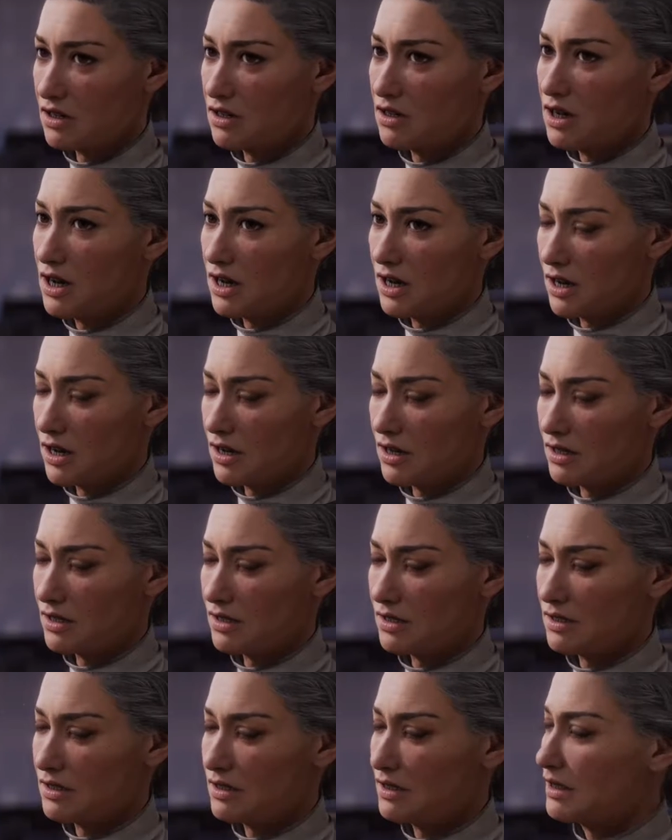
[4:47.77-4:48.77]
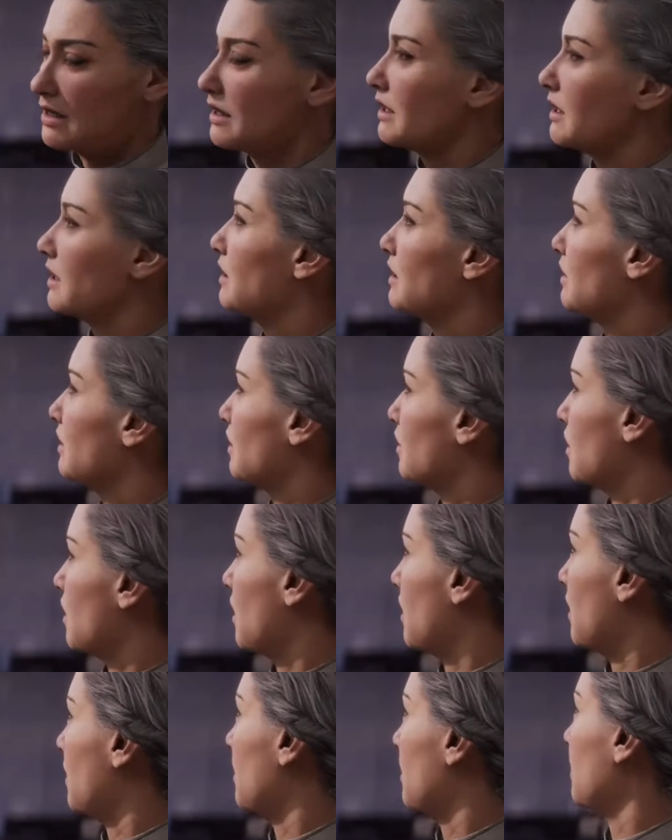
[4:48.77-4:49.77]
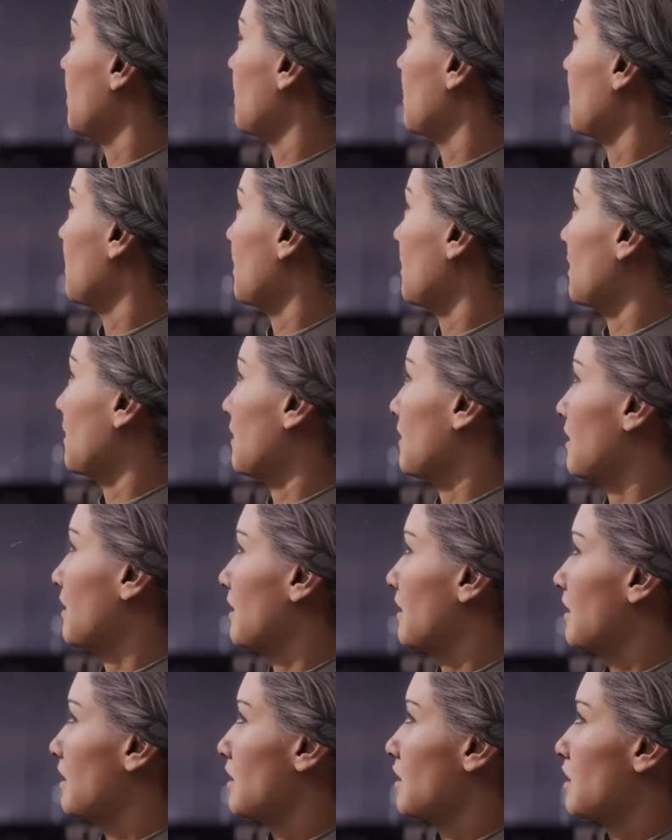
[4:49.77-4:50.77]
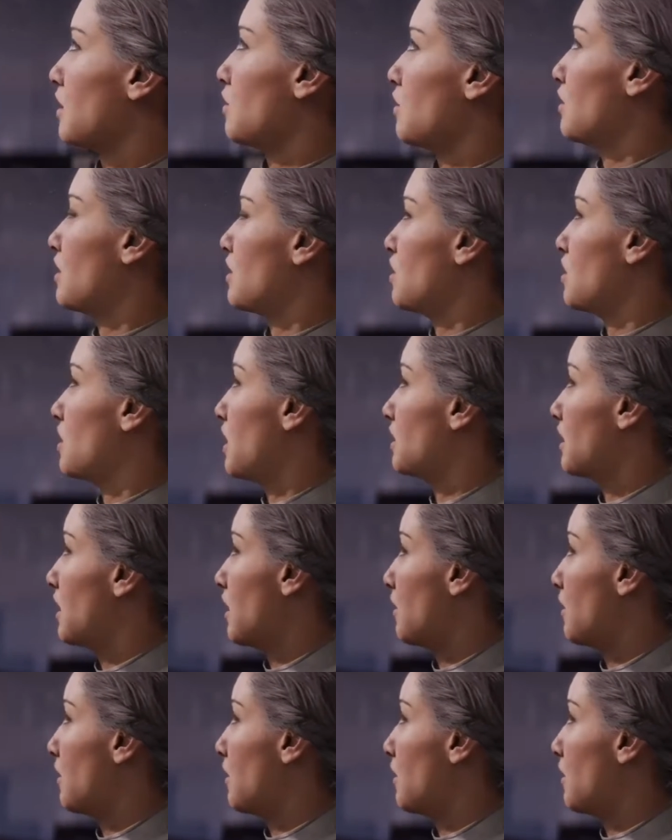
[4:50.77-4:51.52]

Okay. Let's do it. We still gotta